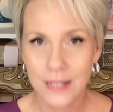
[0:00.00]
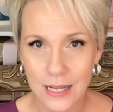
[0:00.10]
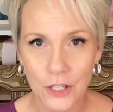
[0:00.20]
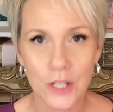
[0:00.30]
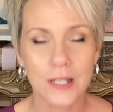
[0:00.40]

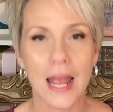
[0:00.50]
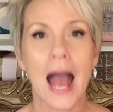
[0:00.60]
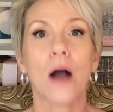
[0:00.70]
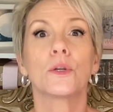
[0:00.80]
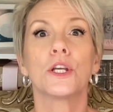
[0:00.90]
Just say
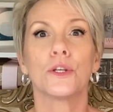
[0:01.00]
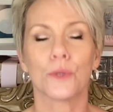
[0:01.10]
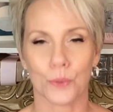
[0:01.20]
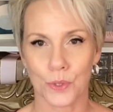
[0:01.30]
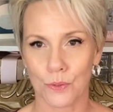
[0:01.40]
how to
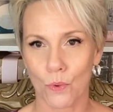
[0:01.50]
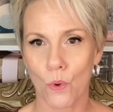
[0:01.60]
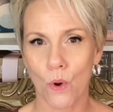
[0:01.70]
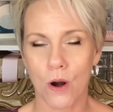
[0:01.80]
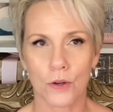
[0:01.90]
use
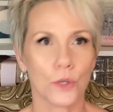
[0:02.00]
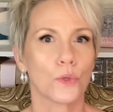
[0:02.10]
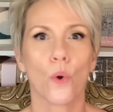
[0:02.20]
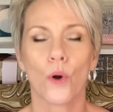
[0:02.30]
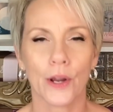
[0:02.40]
or
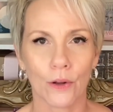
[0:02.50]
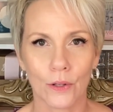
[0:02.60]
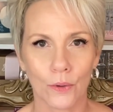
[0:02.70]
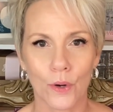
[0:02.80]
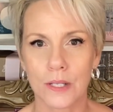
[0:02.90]

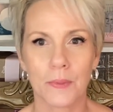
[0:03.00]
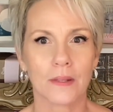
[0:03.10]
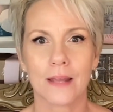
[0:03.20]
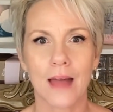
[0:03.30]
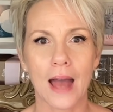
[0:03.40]
tutorial or something
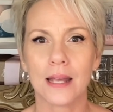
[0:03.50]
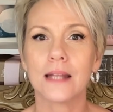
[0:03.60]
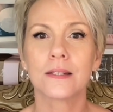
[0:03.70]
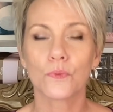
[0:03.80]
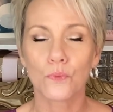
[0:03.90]
like that.
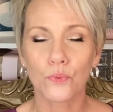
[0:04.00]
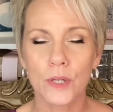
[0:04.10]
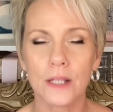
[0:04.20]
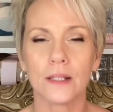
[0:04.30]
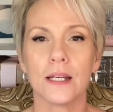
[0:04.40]
It's
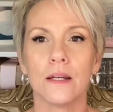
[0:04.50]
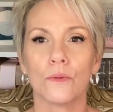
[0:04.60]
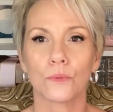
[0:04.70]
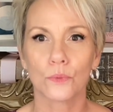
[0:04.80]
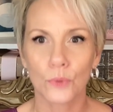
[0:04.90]

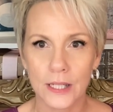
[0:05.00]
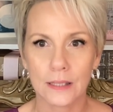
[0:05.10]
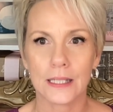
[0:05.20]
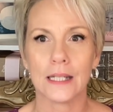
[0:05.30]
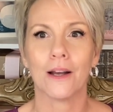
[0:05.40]
really,
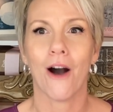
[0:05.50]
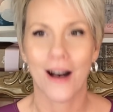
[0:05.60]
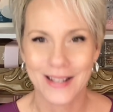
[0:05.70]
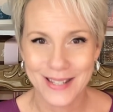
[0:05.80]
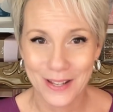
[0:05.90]
really
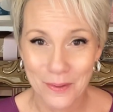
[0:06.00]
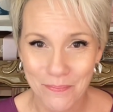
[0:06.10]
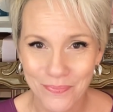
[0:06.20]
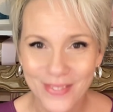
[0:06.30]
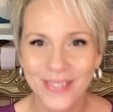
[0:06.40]

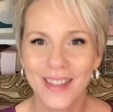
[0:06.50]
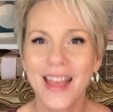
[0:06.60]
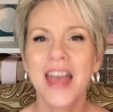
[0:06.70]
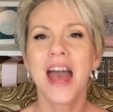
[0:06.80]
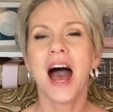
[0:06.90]
awesome.
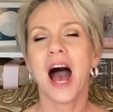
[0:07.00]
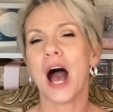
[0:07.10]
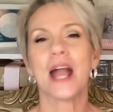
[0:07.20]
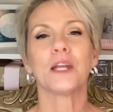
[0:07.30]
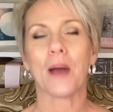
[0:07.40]

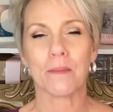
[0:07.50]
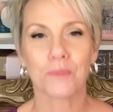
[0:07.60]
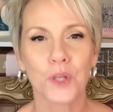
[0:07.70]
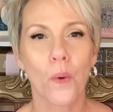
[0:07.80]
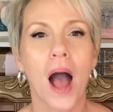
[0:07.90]
Anyway,
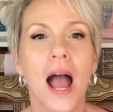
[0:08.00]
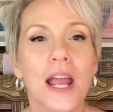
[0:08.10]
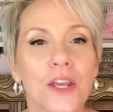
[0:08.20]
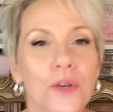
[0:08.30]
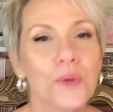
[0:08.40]
so I
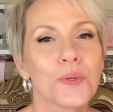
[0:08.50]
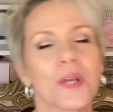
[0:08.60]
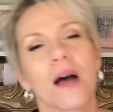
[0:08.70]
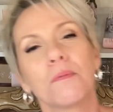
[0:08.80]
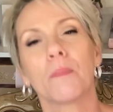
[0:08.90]
use
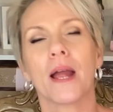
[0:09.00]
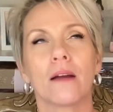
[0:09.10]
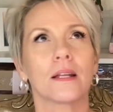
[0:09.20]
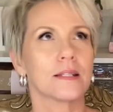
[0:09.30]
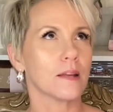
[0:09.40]

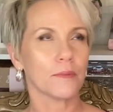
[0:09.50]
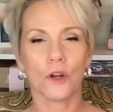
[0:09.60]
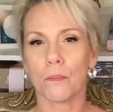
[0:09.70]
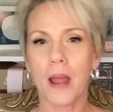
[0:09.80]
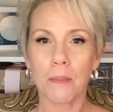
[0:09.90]
prepare. Let's see,
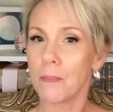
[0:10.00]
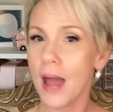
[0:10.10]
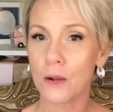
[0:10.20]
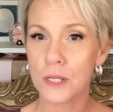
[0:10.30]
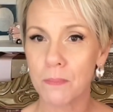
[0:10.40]
your pamper
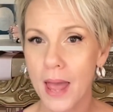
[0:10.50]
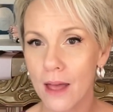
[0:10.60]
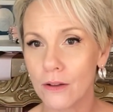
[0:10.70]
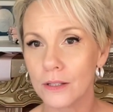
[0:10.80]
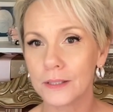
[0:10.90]
pack was
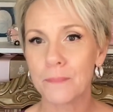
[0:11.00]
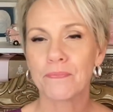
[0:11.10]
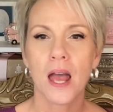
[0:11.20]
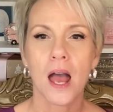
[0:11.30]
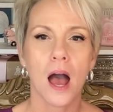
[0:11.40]
mailed,
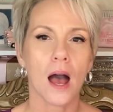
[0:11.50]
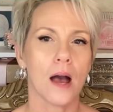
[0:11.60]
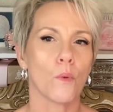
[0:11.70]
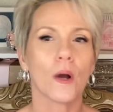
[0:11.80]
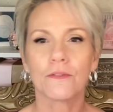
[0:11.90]

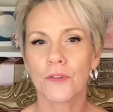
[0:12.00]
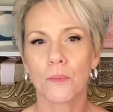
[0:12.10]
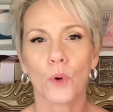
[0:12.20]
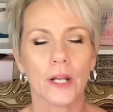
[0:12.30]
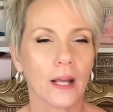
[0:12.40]
one for the
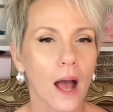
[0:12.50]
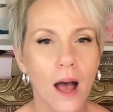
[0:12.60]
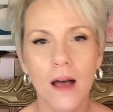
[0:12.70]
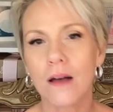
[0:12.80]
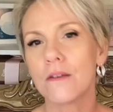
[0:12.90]
morning
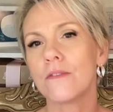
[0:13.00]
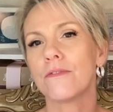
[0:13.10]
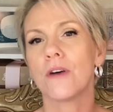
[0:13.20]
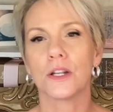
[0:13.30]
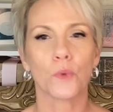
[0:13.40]

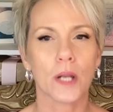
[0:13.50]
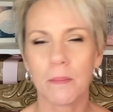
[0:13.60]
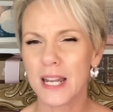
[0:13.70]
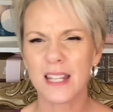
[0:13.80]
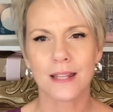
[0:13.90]
of 20
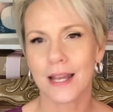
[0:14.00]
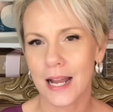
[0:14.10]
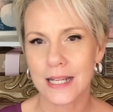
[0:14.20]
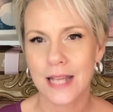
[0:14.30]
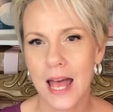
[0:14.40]
minutes, like
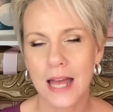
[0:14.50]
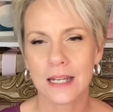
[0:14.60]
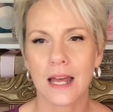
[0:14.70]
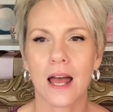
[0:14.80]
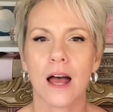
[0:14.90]
I
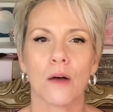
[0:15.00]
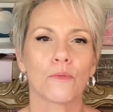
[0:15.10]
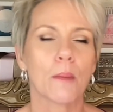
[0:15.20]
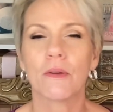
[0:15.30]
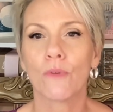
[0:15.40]
said,
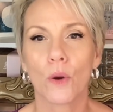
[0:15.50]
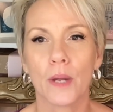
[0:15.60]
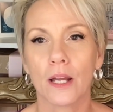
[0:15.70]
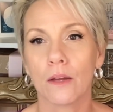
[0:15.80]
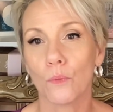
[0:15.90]
right before
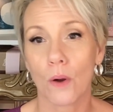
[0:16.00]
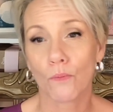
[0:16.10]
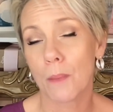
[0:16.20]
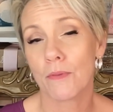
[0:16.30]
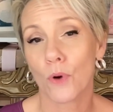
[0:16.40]

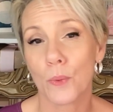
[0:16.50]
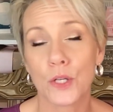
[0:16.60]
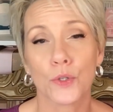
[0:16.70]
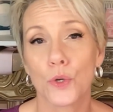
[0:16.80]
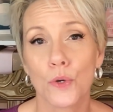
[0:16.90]
we
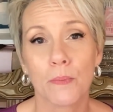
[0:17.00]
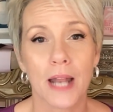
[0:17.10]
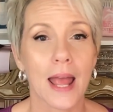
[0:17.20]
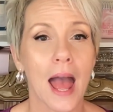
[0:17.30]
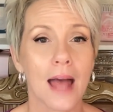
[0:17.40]
Zoom, and
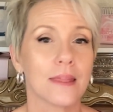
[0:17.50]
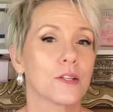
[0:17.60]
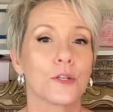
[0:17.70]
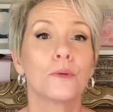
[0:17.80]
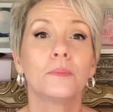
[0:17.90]
I add the
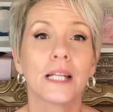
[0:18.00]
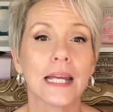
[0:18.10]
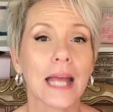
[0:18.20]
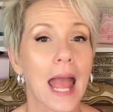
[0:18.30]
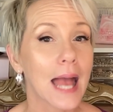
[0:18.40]
Zoom
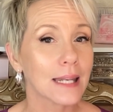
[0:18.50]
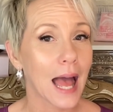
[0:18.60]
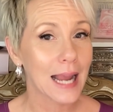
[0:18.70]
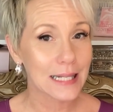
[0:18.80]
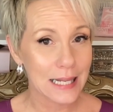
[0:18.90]
link and
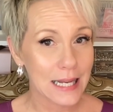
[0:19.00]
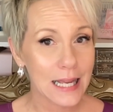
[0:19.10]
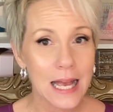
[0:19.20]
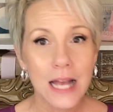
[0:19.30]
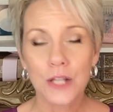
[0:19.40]

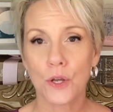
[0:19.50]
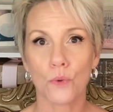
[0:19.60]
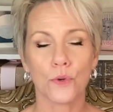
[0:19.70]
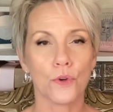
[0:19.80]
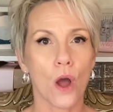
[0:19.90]
ID, so
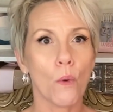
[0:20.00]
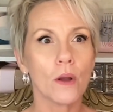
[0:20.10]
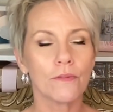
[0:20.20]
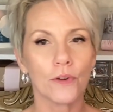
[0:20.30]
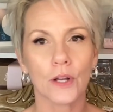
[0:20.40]
no
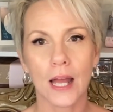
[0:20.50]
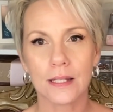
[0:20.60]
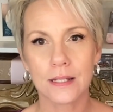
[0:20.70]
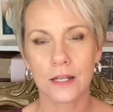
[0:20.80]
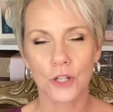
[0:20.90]
one
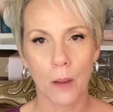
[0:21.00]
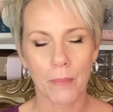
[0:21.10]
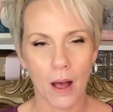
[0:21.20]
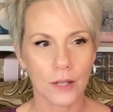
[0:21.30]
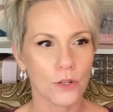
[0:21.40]
forgets to jump
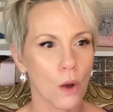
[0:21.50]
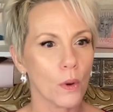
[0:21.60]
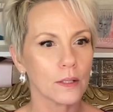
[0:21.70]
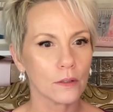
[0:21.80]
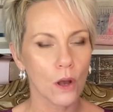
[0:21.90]
on. No
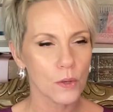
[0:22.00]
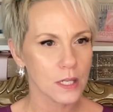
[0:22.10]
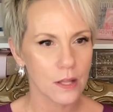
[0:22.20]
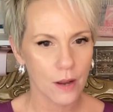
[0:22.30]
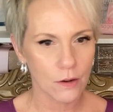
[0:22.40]
one goes
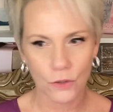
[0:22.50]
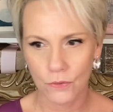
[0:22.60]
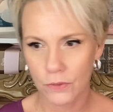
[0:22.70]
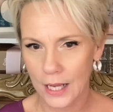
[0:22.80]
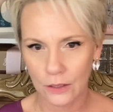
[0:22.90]
into there,
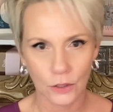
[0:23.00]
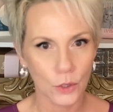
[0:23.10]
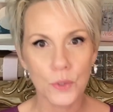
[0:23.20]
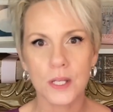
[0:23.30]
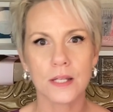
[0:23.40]

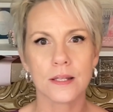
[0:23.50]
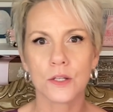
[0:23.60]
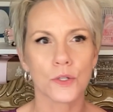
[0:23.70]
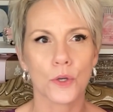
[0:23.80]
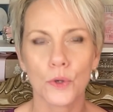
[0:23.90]
loses the
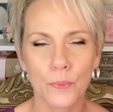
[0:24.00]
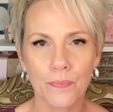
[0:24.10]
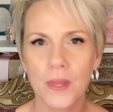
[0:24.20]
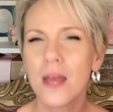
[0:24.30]
Zoom.